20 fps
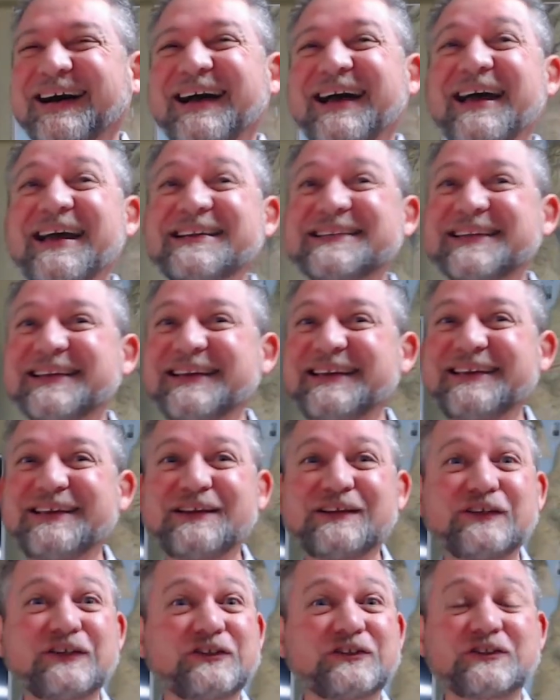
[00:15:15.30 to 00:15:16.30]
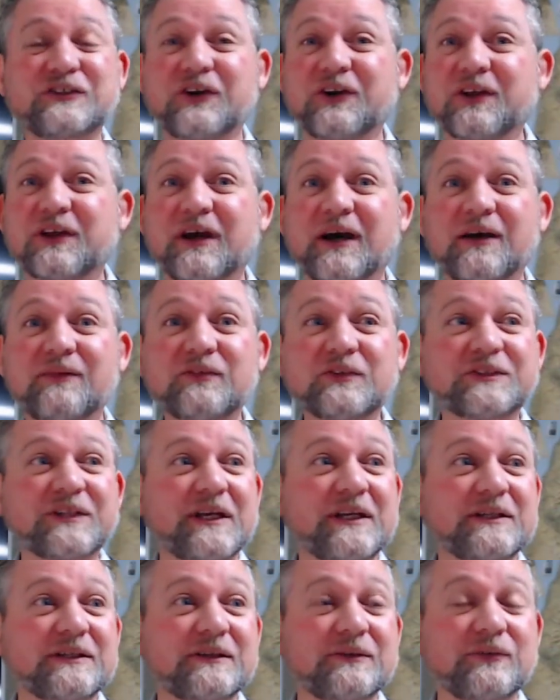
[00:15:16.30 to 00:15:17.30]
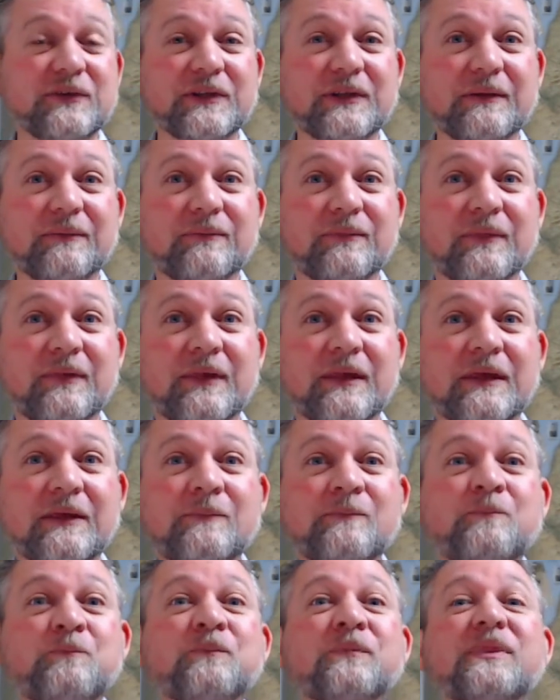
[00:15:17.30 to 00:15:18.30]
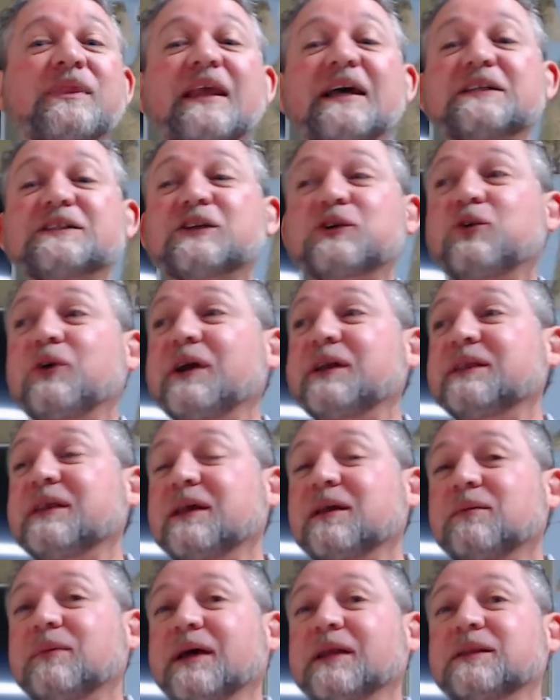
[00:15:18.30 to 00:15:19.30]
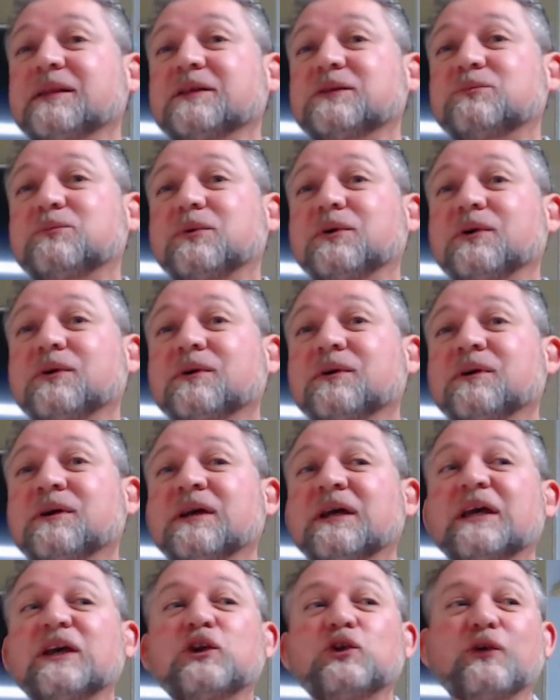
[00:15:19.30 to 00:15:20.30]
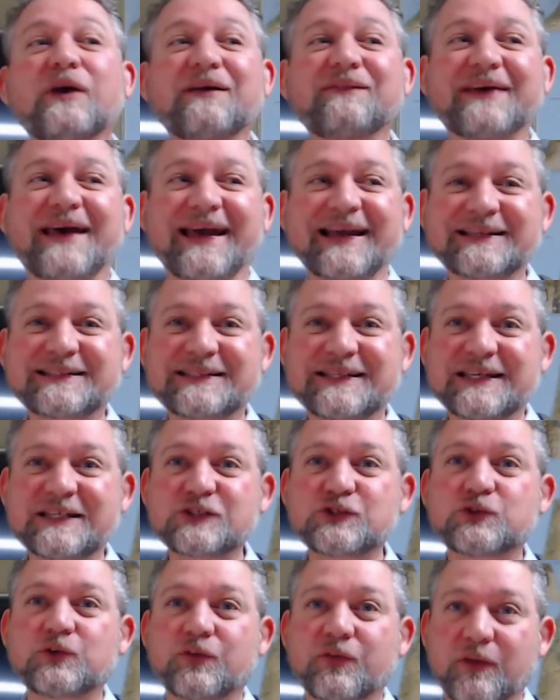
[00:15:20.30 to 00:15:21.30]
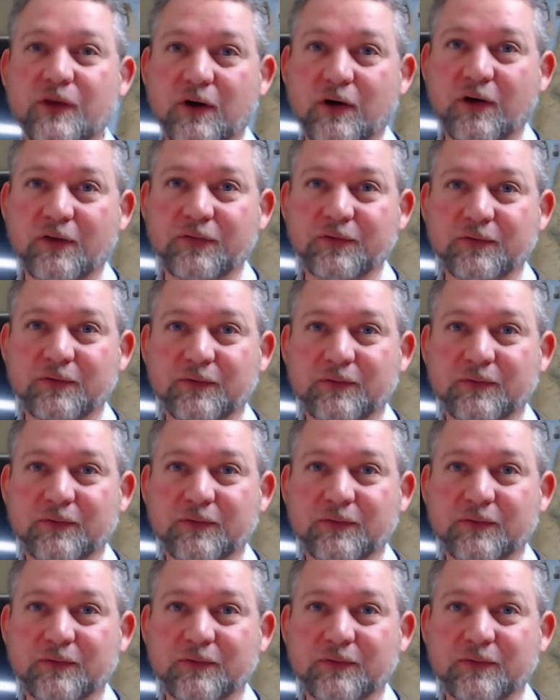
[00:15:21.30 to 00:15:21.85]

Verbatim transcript: see, you, you start a conversation with him. That's the great thing about this book. You have access to the author.